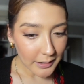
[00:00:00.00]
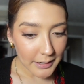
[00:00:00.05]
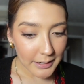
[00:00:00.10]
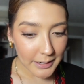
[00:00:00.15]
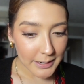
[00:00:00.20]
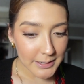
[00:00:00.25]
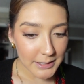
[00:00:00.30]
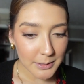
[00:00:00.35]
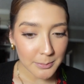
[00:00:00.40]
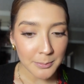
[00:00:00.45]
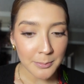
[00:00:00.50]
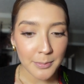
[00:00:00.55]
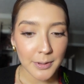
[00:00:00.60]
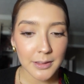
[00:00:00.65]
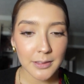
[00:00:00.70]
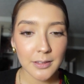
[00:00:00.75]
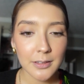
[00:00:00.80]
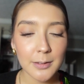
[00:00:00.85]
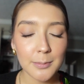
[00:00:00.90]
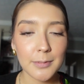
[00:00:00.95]
en este
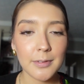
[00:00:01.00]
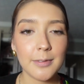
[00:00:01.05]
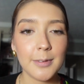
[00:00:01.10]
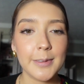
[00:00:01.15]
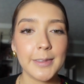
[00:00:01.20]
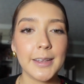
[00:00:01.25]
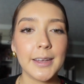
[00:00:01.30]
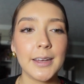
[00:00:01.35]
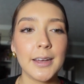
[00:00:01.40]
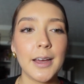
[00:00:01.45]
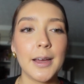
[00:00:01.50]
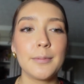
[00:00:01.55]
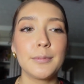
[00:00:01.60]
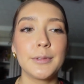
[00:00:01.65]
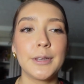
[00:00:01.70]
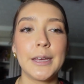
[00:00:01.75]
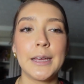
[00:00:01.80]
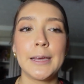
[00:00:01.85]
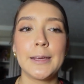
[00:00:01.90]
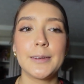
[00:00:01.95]
momento de mi vida I'm
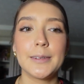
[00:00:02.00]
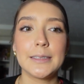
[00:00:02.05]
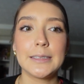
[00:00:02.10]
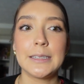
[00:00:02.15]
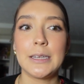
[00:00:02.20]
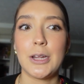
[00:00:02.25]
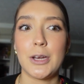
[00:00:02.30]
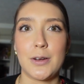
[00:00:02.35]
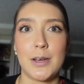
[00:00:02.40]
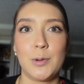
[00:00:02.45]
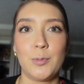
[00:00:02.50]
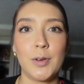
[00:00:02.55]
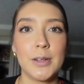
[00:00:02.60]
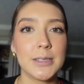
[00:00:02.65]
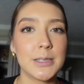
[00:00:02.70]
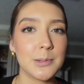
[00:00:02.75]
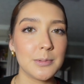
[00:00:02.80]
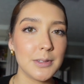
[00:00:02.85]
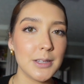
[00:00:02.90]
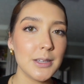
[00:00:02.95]
like, no, I
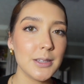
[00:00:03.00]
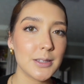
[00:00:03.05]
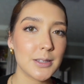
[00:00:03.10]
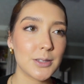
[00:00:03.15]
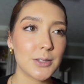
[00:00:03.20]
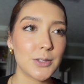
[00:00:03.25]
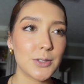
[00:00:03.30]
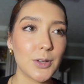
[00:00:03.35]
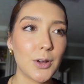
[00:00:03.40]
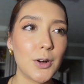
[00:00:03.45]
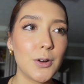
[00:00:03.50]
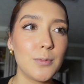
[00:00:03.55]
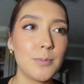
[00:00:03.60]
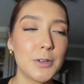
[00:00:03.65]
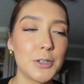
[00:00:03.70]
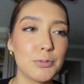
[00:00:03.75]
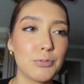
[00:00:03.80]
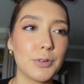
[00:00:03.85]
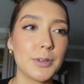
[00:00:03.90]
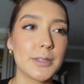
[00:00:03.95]
want something so
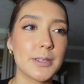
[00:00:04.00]
much more